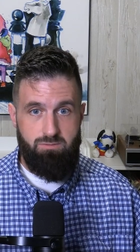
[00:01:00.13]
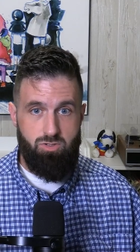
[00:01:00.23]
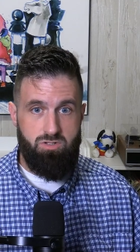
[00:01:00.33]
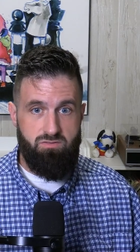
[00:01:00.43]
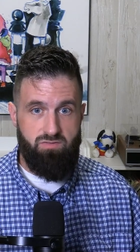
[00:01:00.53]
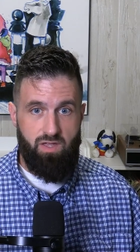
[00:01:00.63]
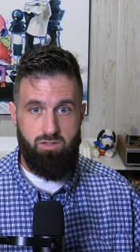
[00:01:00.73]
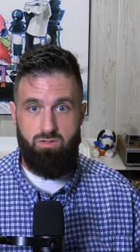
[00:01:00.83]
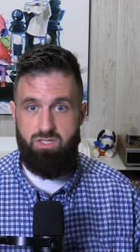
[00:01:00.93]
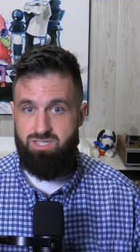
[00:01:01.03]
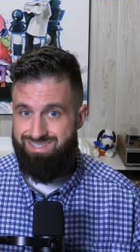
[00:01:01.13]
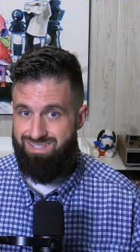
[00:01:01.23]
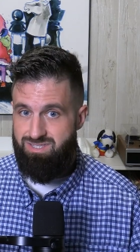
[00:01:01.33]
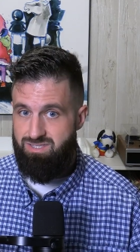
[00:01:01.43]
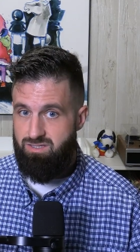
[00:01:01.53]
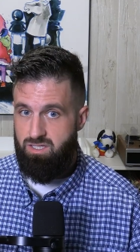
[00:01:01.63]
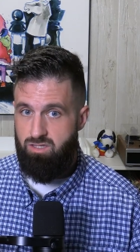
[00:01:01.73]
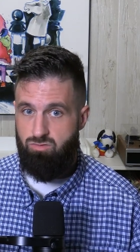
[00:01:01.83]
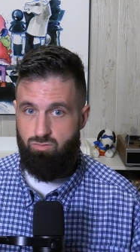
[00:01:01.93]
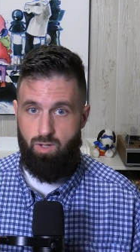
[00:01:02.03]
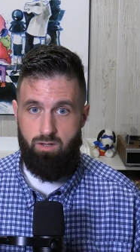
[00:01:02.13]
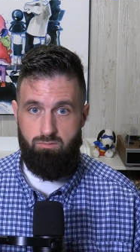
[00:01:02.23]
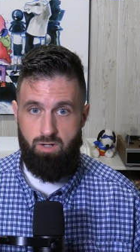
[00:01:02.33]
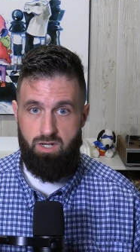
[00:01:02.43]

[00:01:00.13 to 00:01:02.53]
unit of value consistently throughout, right?